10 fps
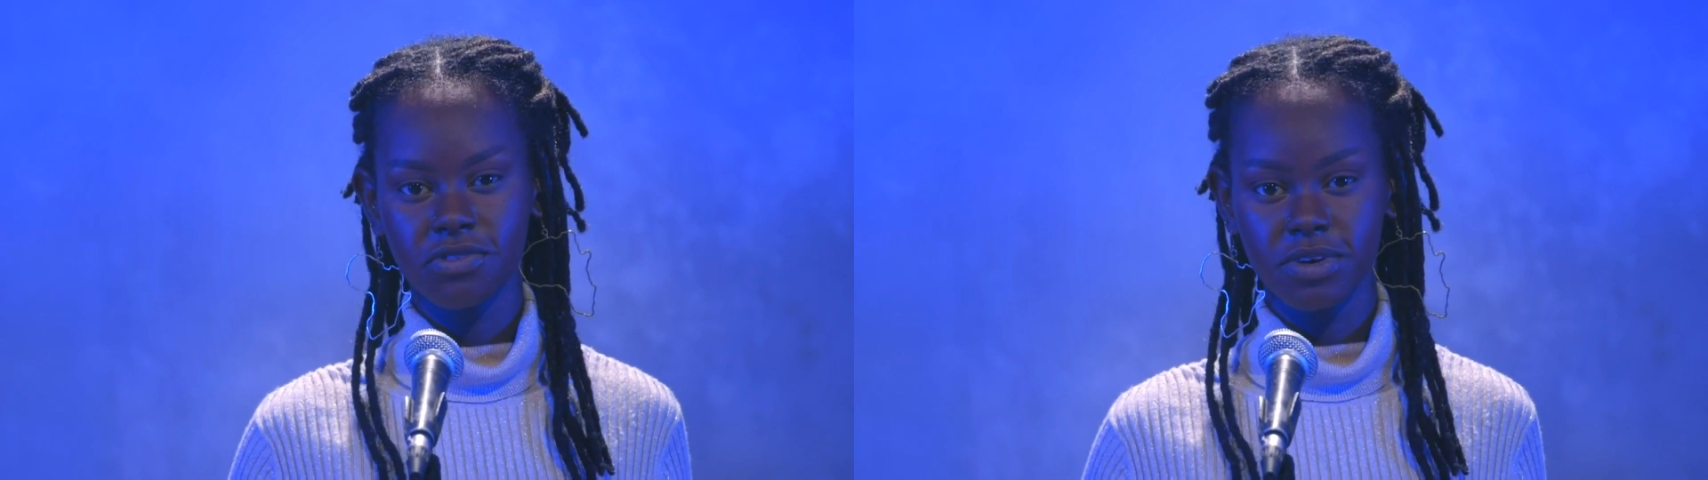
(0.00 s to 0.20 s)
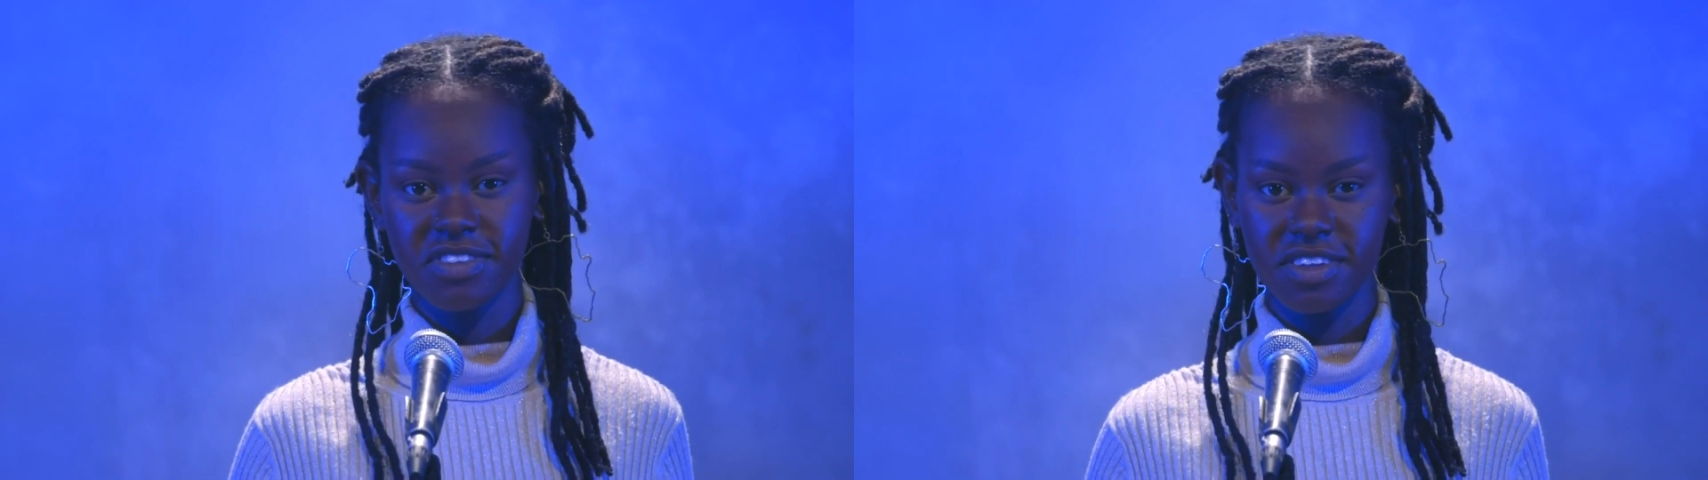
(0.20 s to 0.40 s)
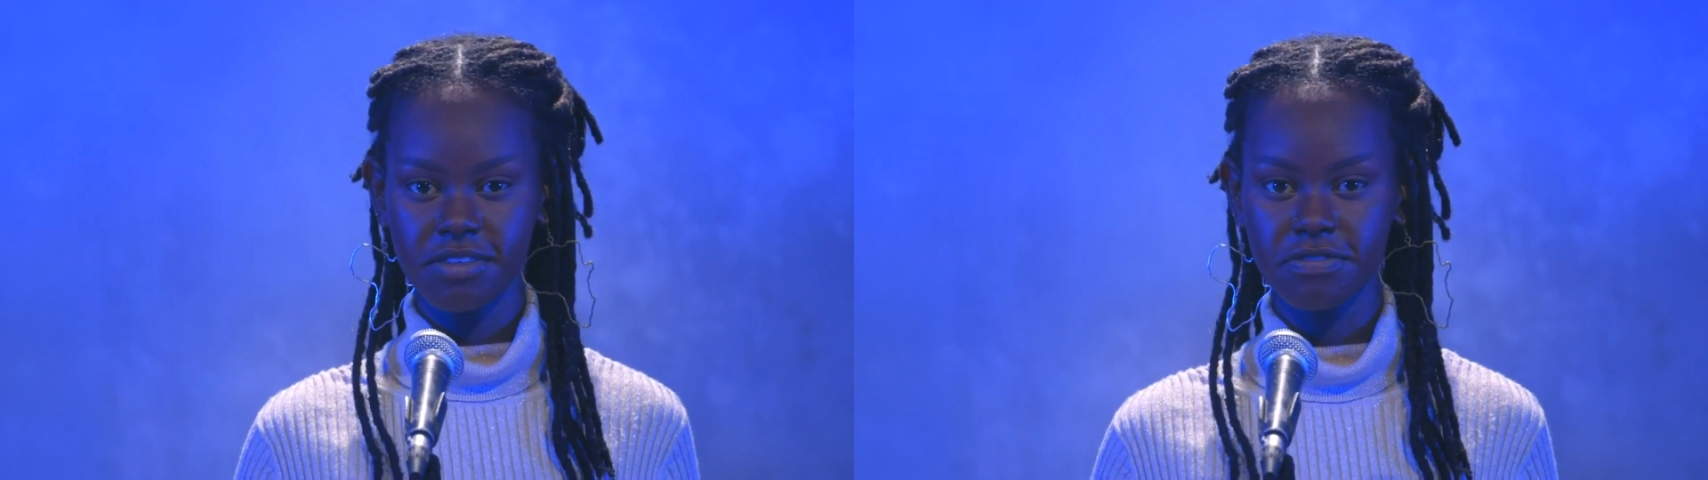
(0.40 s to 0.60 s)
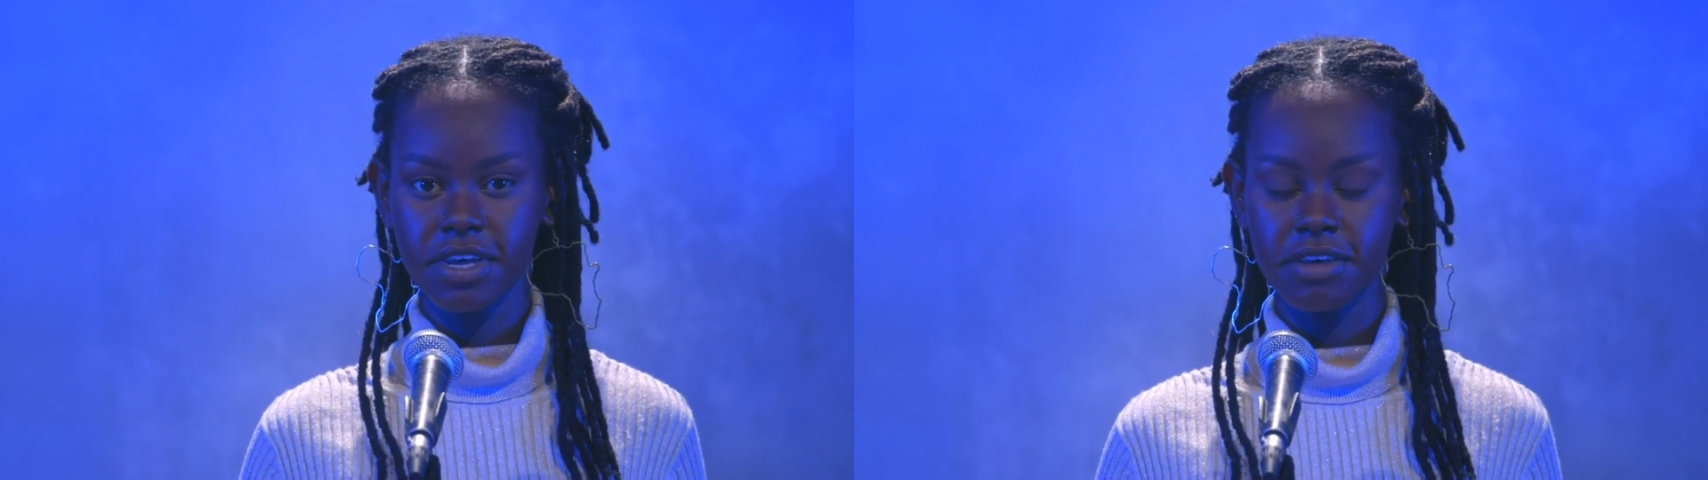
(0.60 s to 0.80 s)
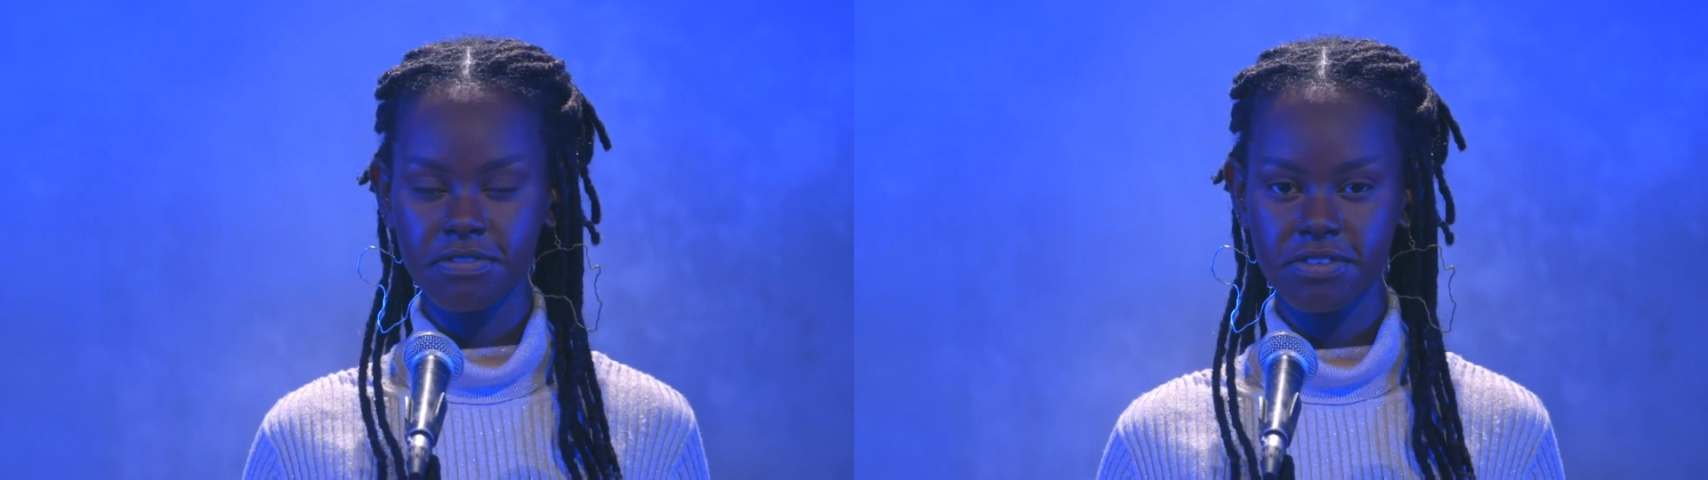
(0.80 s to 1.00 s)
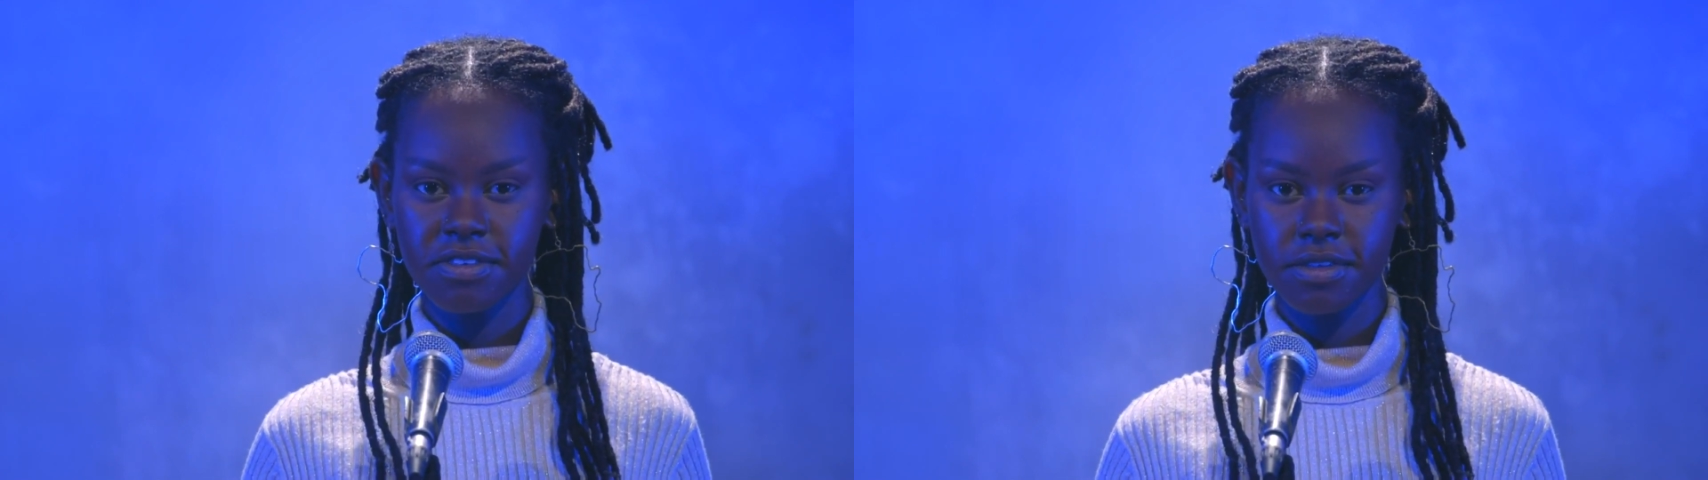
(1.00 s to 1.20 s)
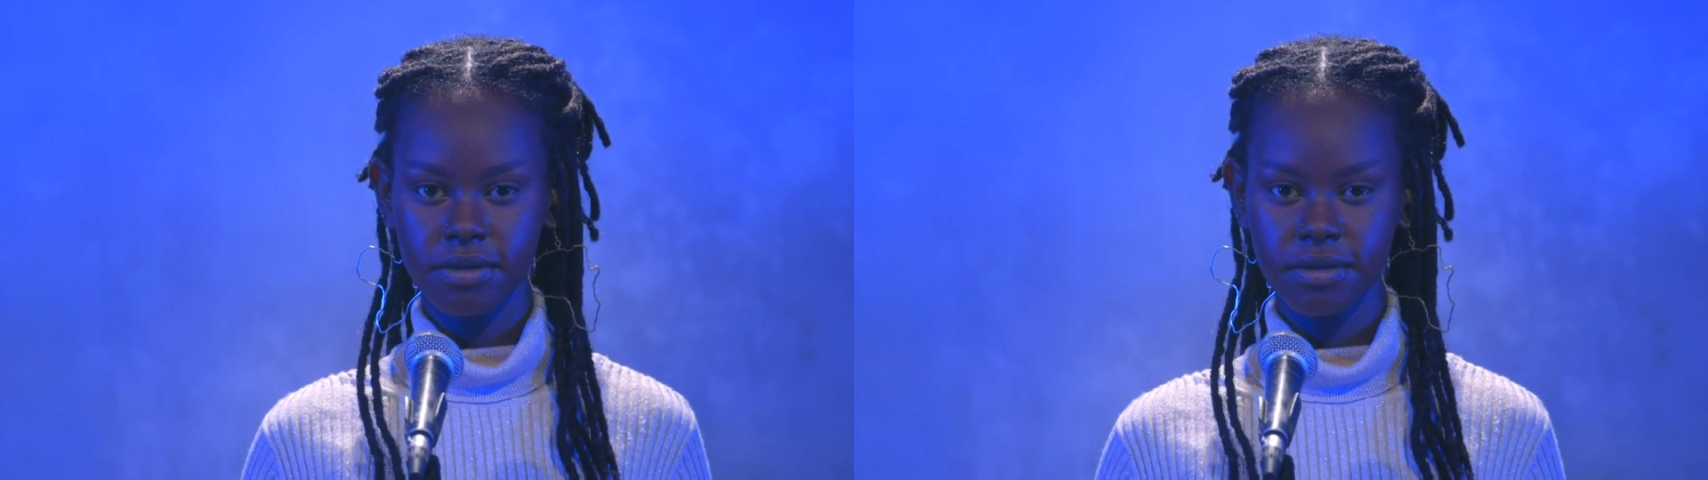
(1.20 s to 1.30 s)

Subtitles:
receive gifts.